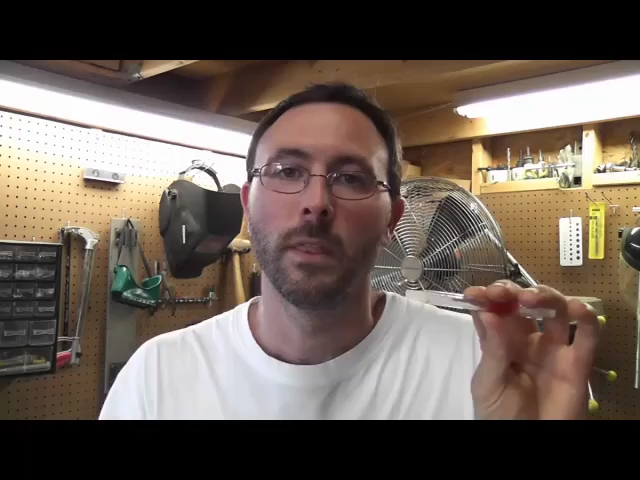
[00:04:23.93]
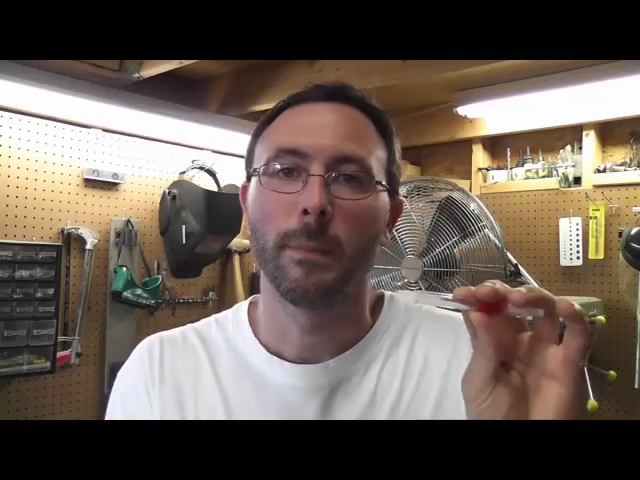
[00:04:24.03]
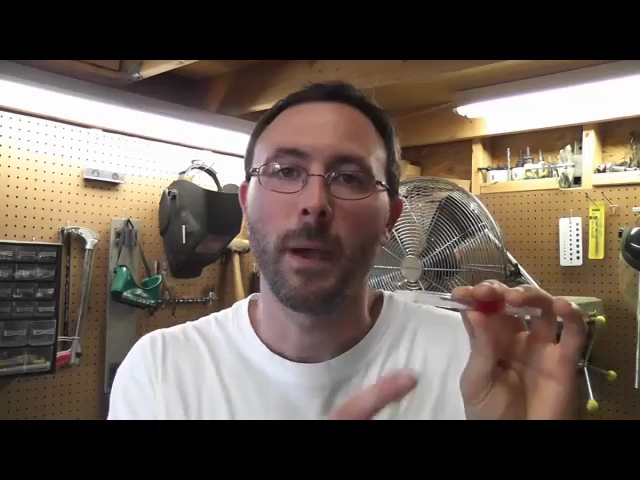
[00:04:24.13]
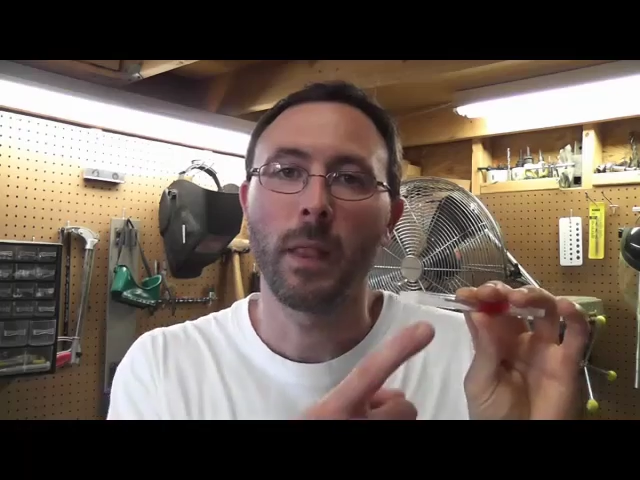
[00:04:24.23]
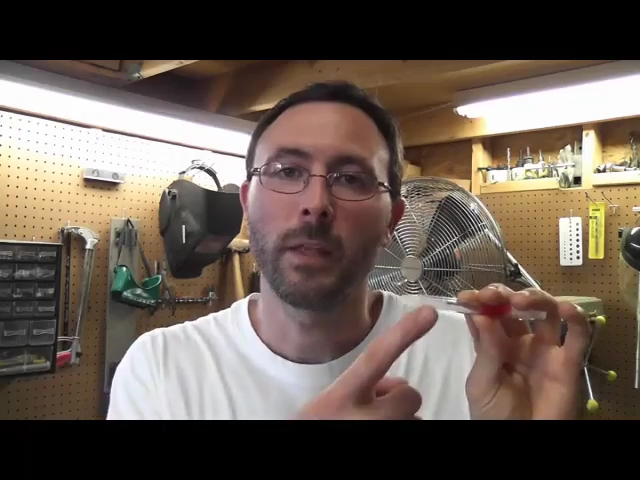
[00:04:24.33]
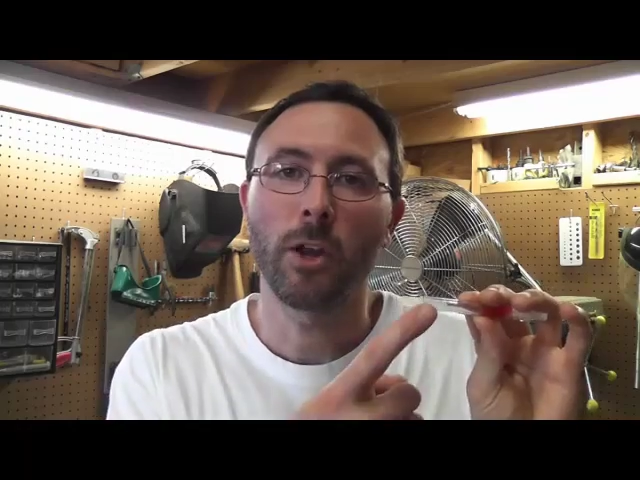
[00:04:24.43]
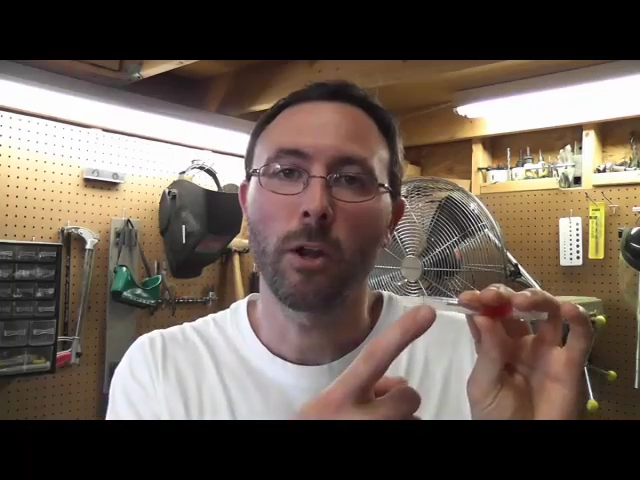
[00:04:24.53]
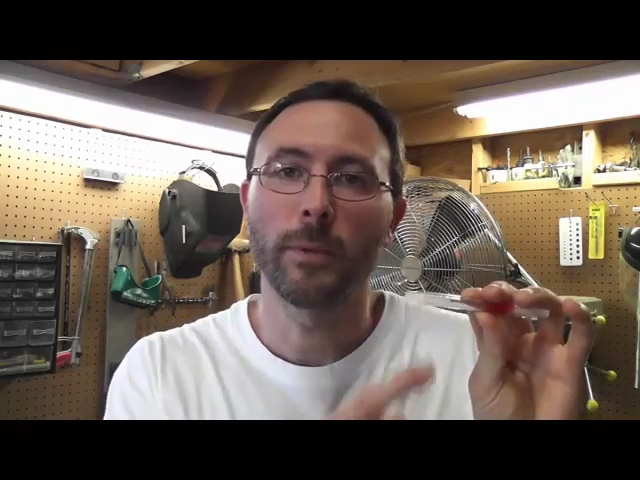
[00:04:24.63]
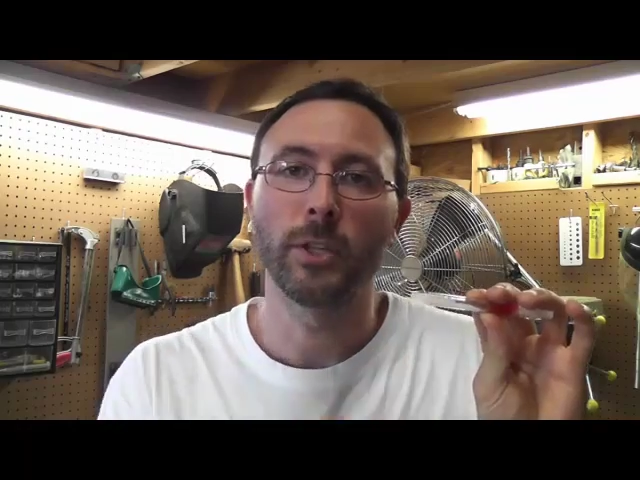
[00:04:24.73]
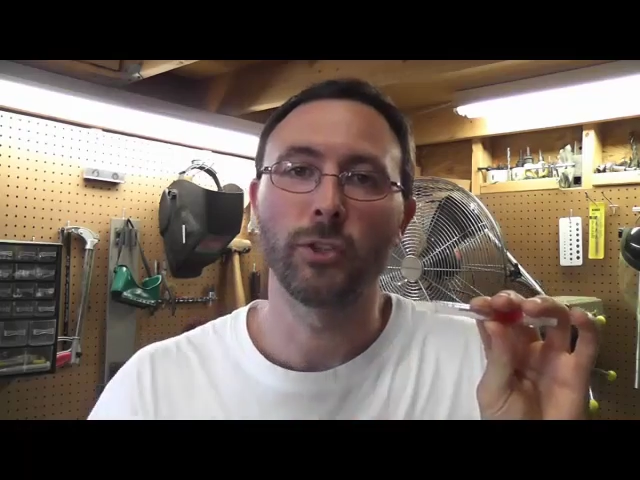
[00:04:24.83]
The
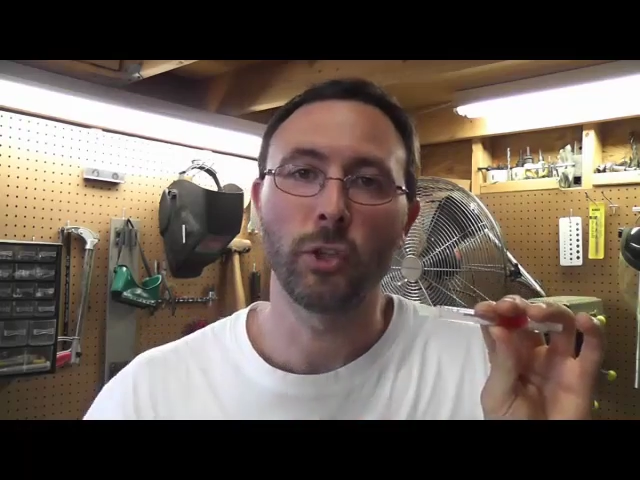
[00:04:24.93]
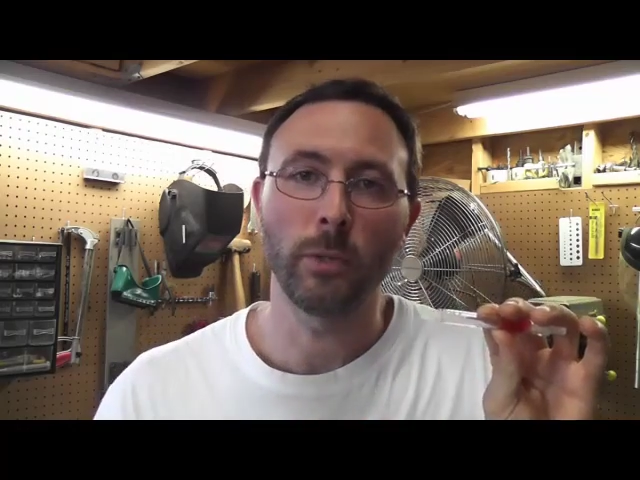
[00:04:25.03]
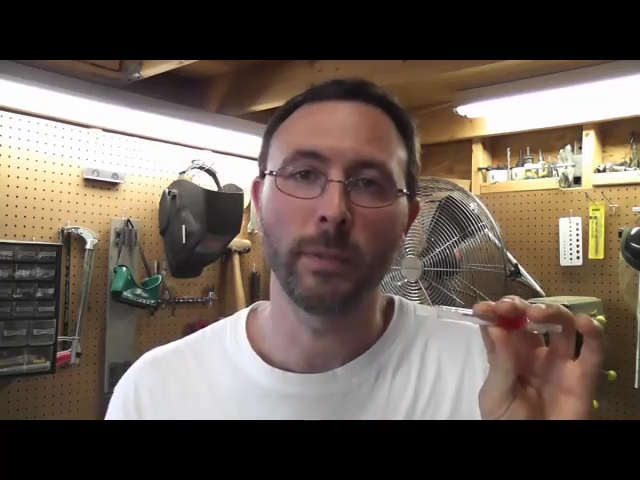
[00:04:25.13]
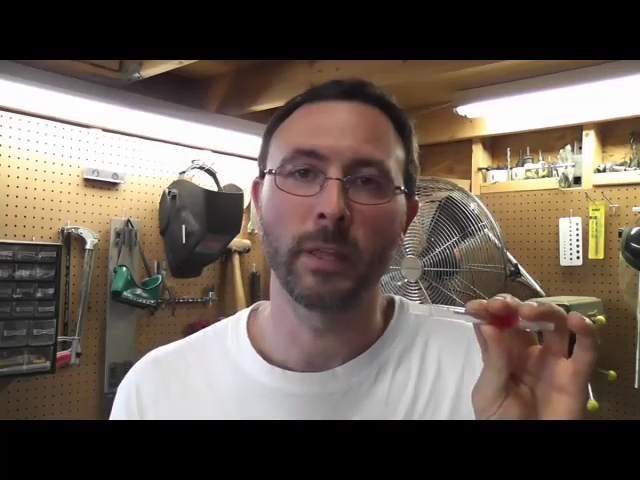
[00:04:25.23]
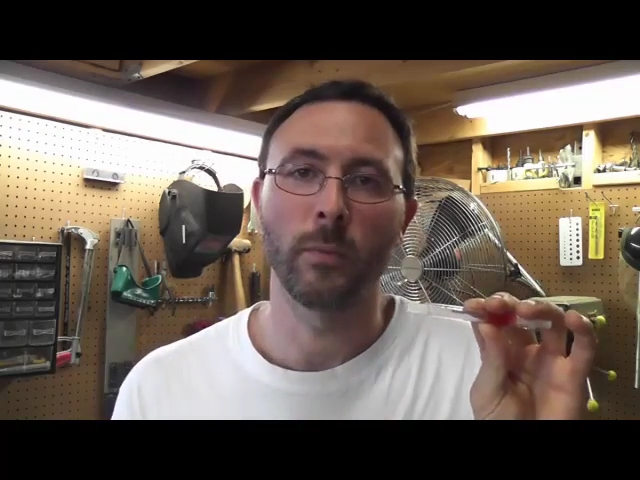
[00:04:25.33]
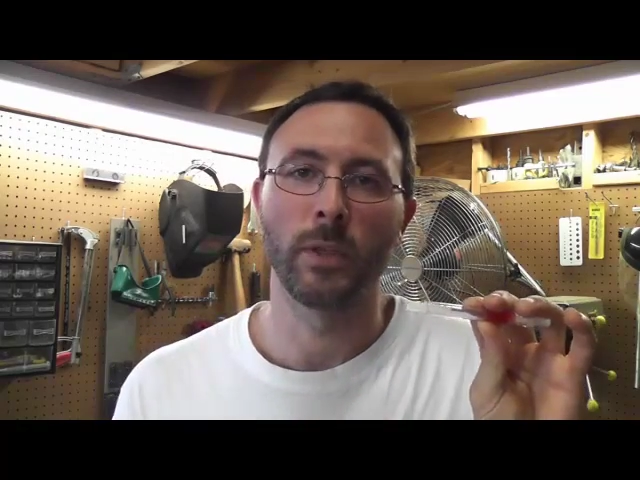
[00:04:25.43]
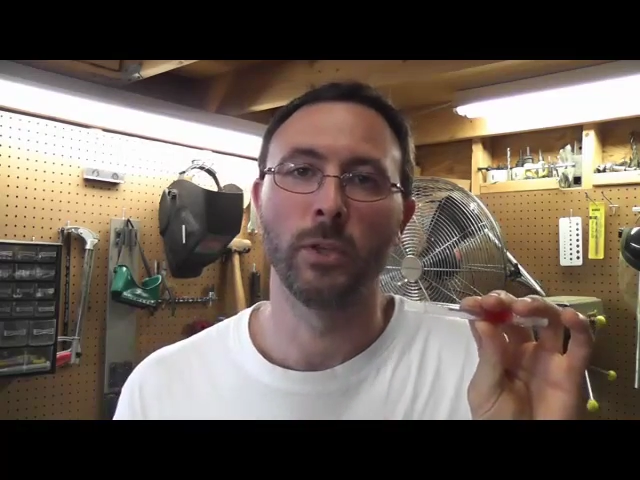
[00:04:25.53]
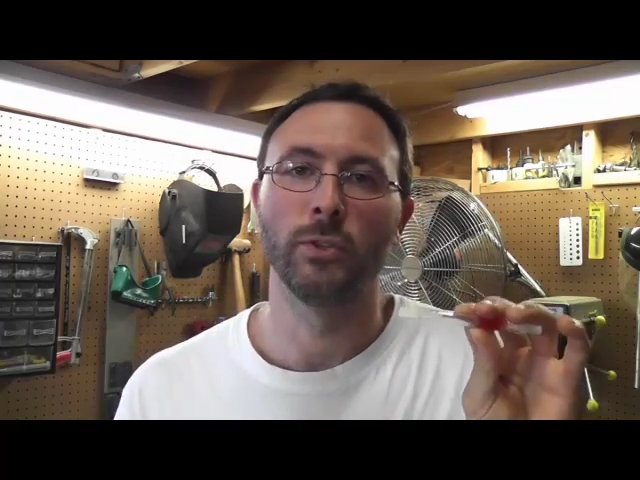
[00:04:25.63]
polycarbonate tubing that we